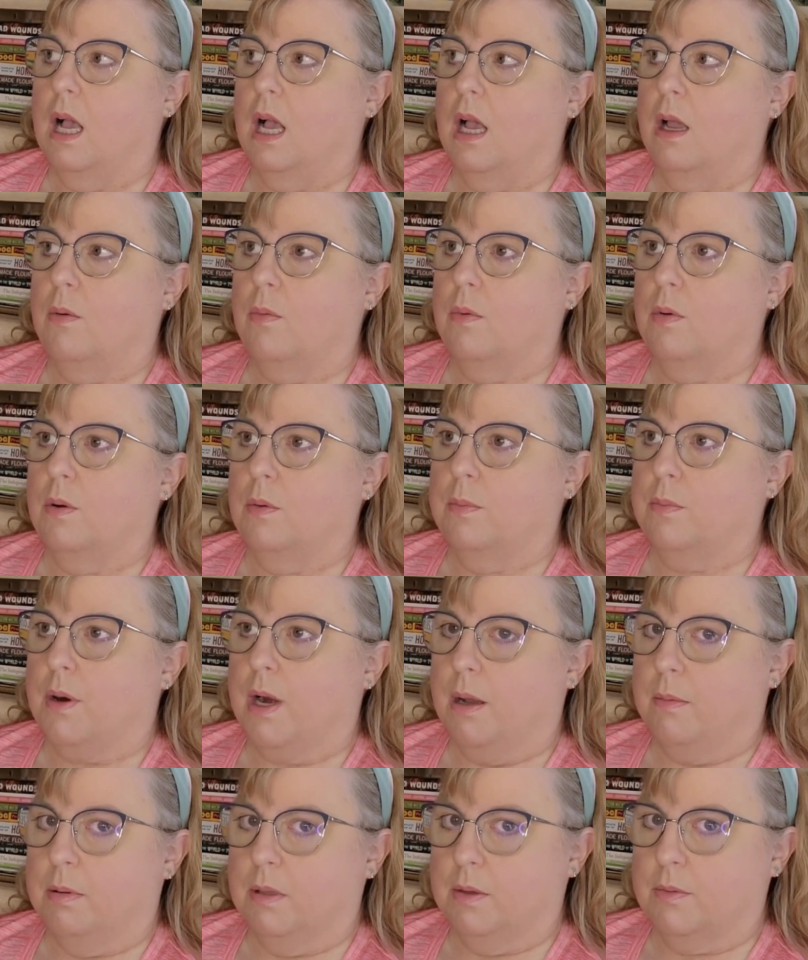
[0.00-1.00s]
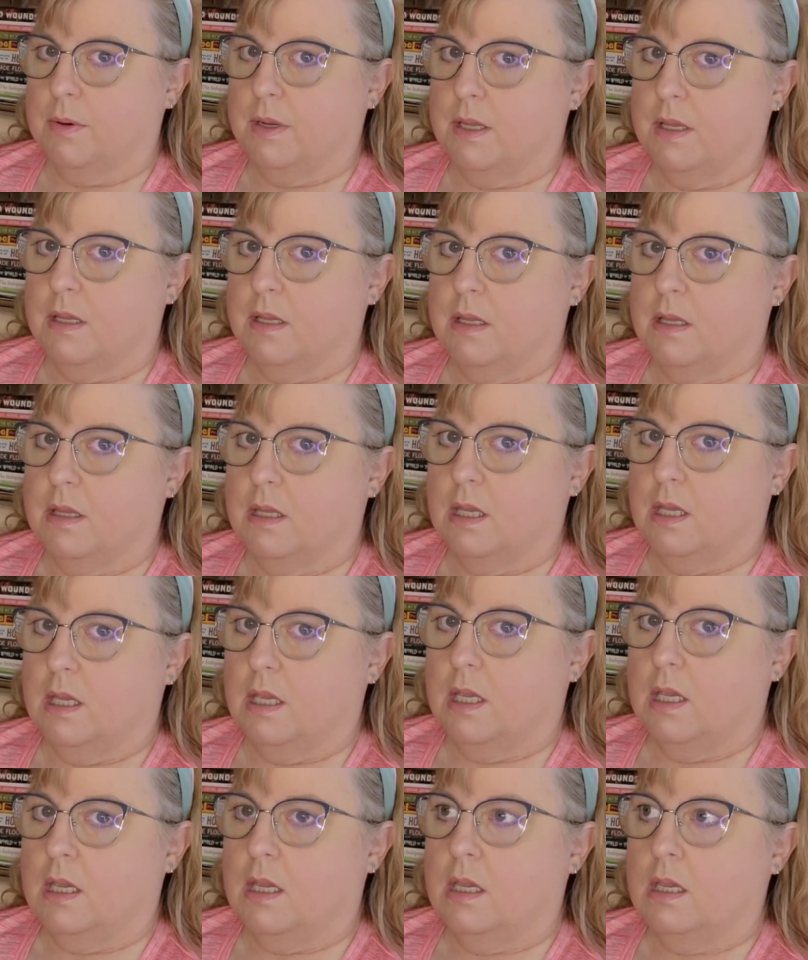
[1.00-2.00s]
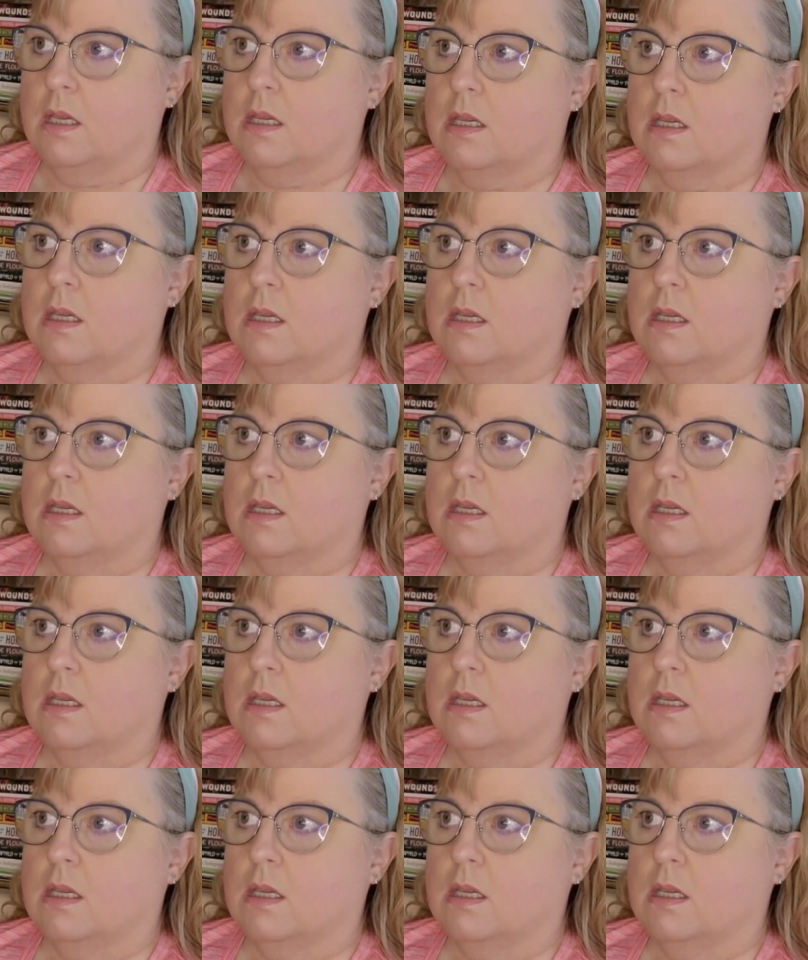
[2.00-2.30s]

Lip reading: I will probably read the